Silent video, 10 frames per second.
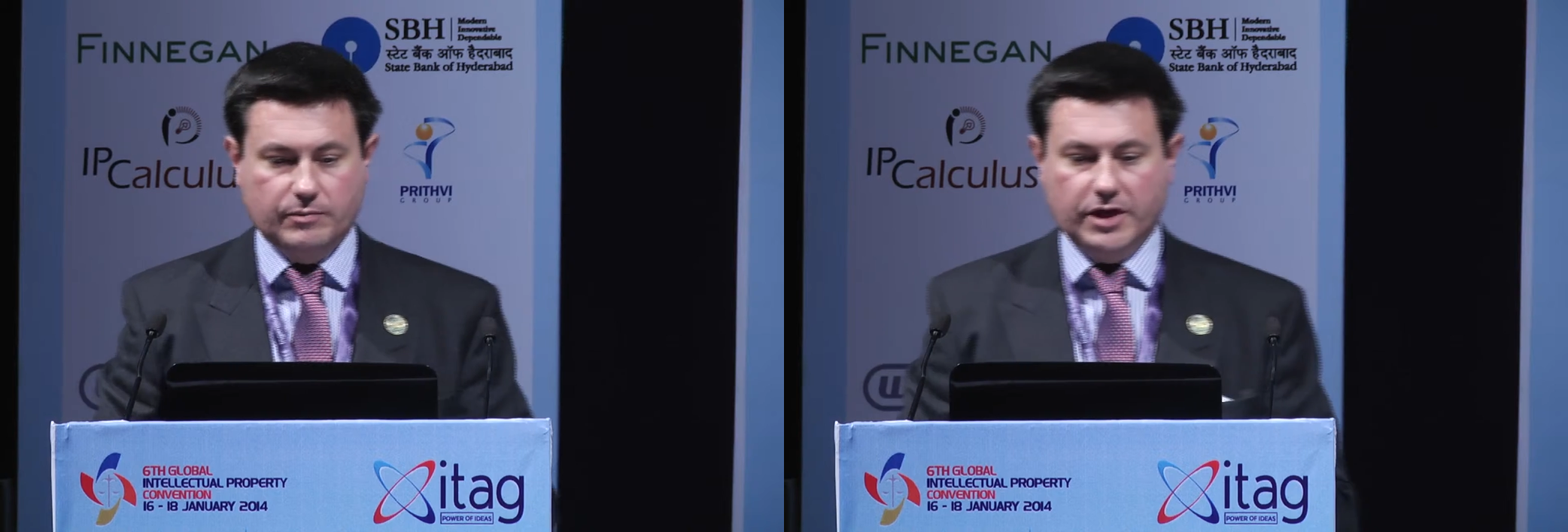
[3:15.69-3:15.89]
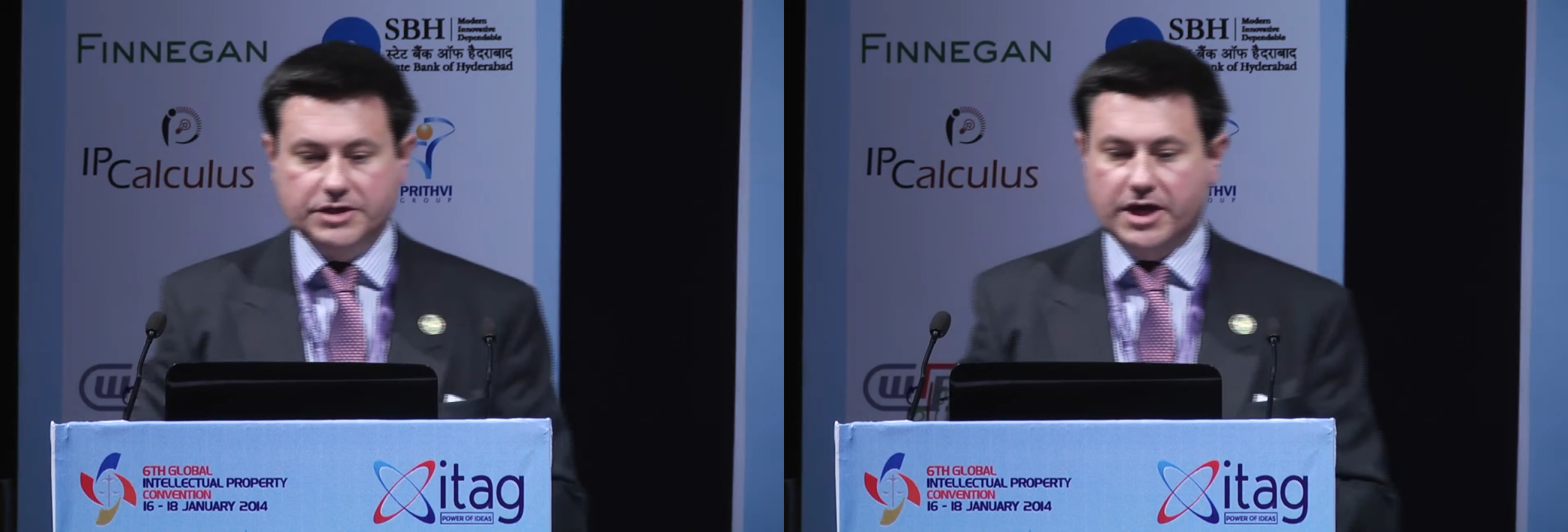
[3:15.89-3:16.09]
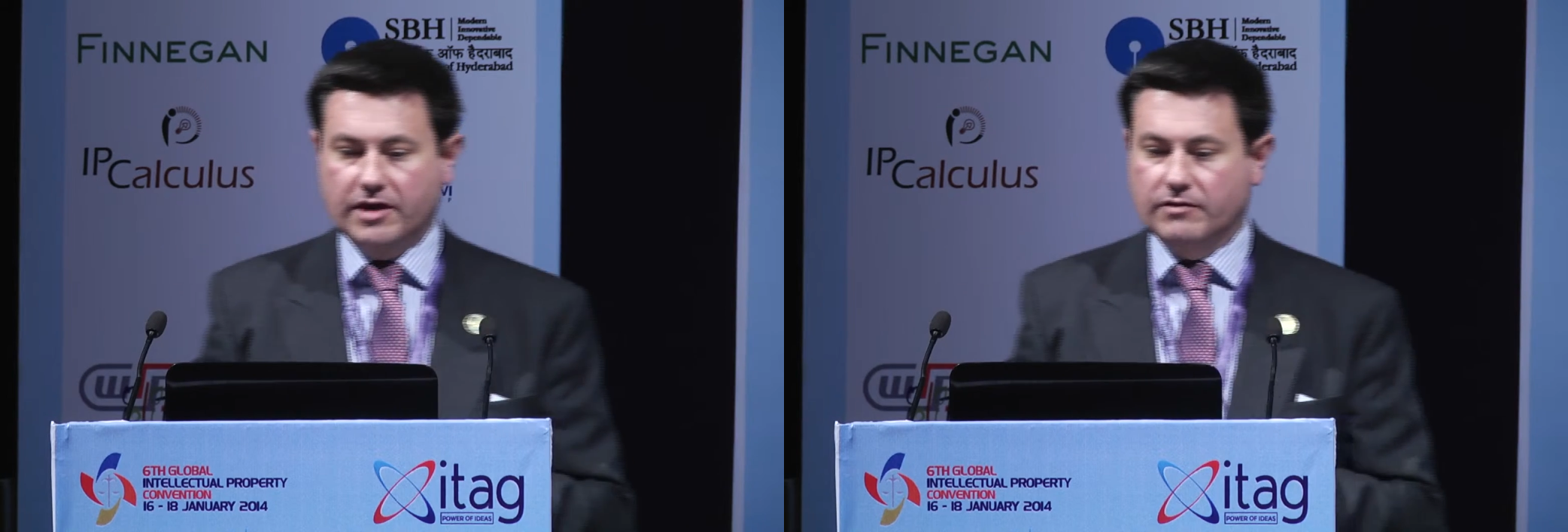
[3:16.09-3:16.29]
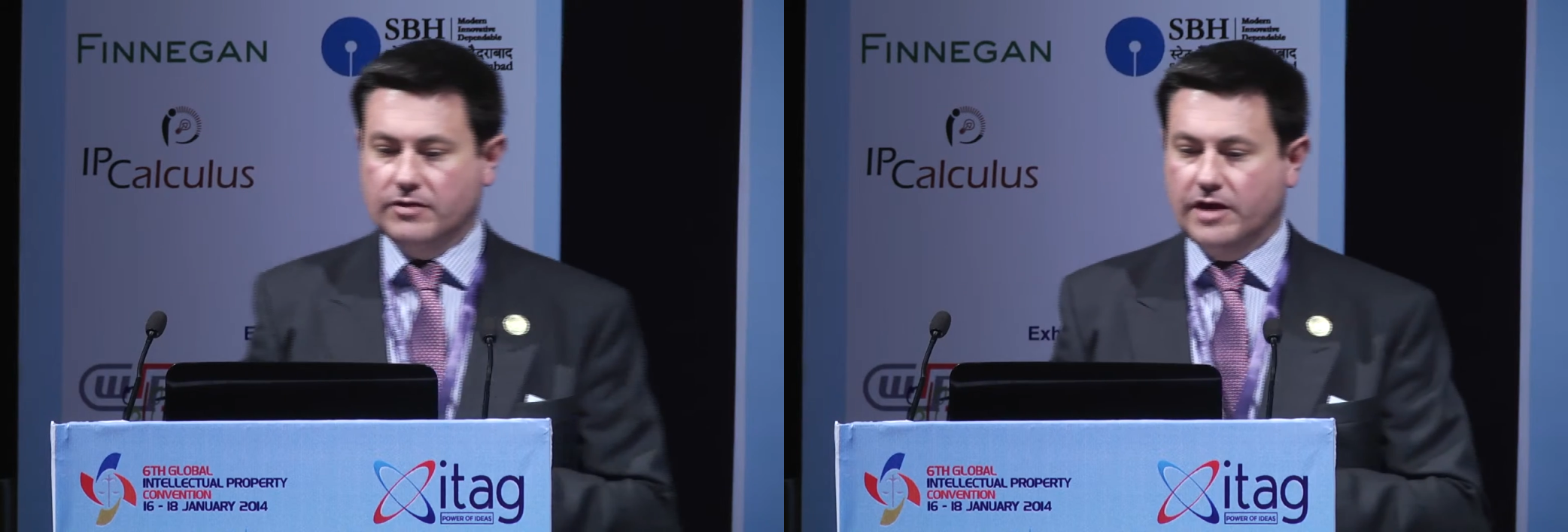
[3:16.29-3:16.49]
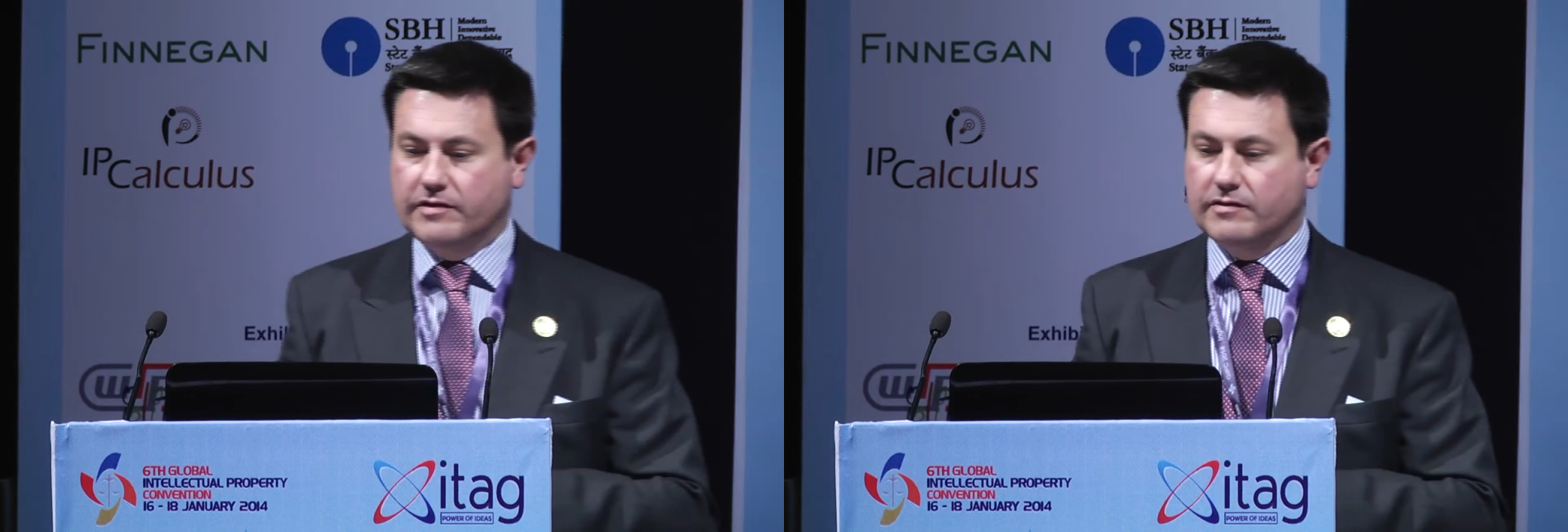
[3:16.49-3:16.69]
and by a chain
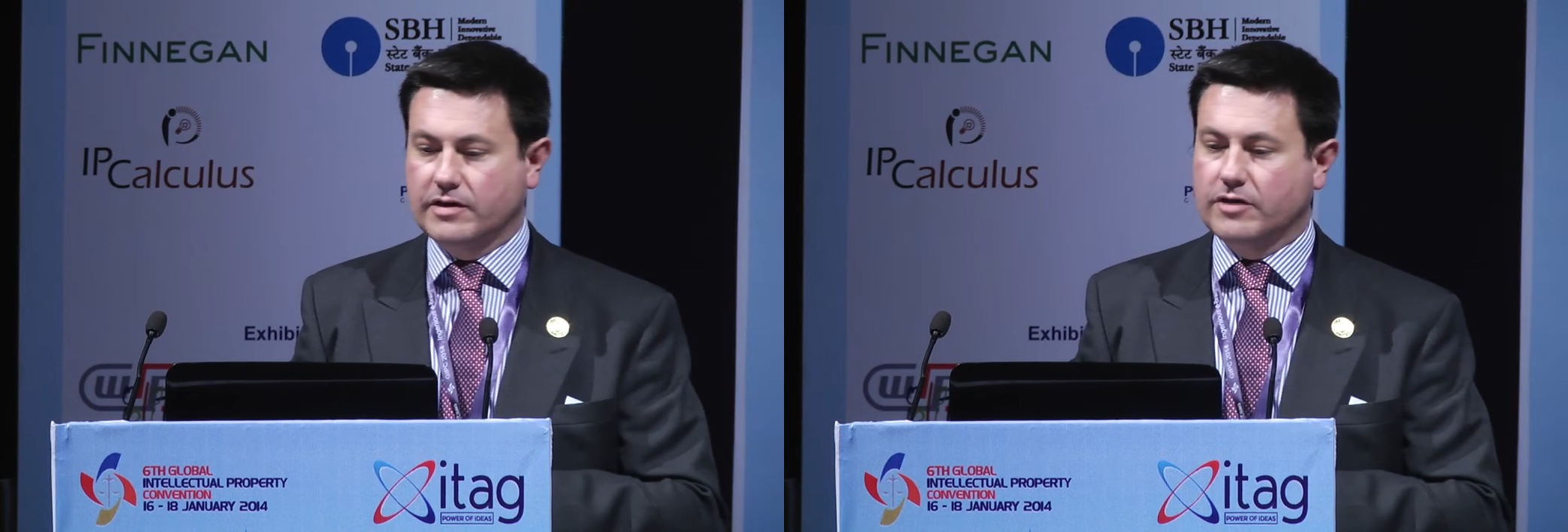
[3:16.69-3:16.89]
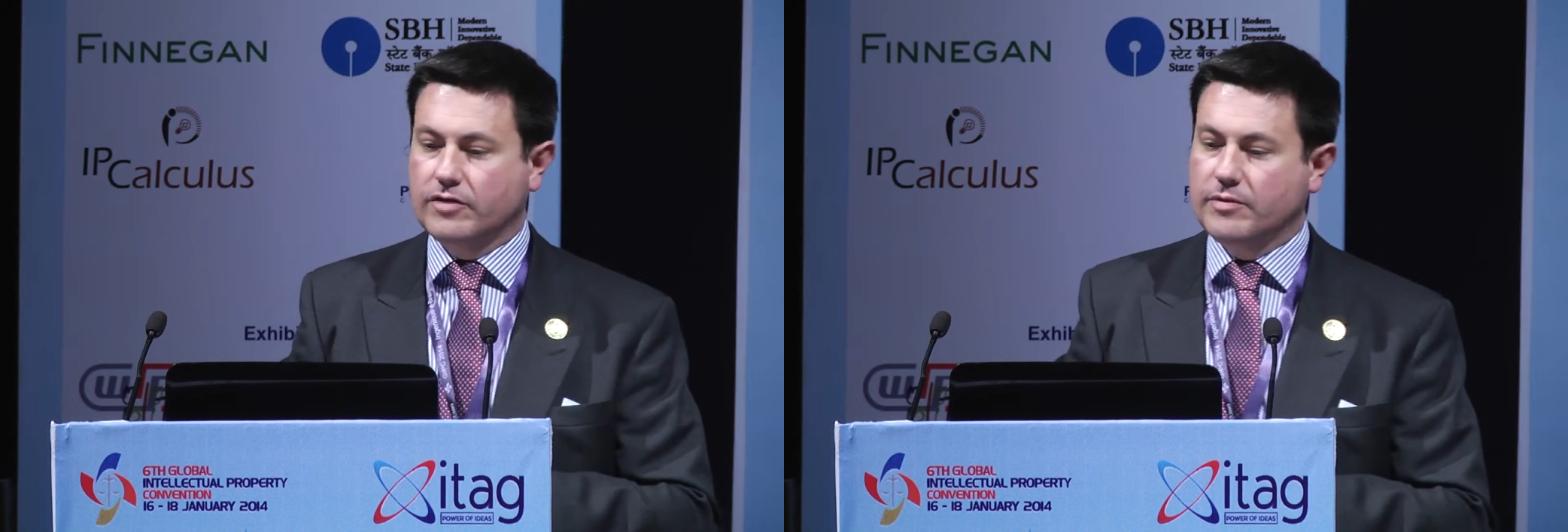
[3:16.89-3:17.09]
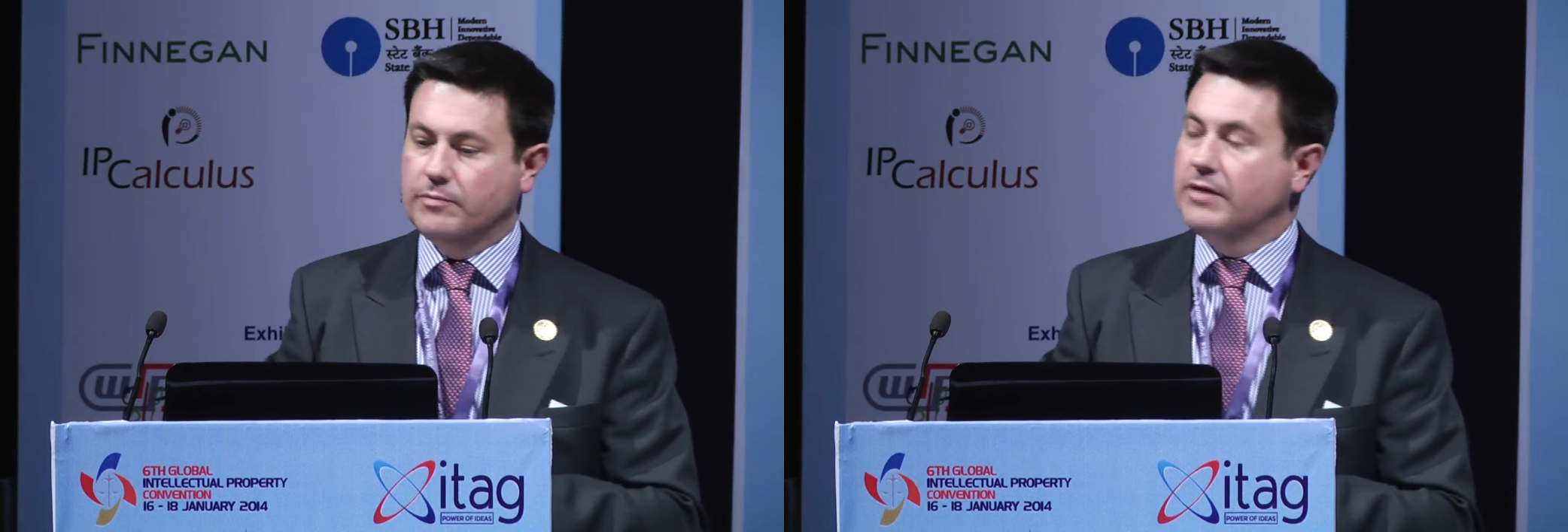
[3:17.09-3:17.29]
of licensing agreements,